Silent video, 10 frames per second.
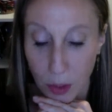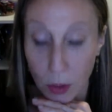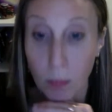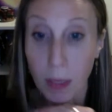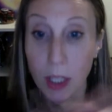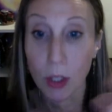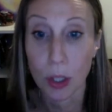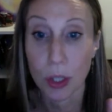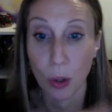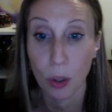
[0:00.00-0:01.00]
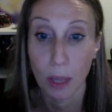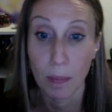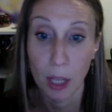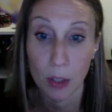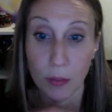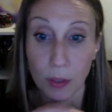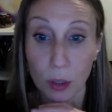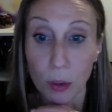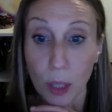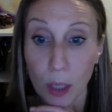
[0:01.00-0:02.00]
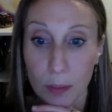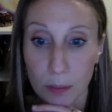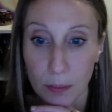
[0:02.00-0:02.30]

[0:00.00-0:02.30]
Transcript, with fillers: to make your soul a match for gula.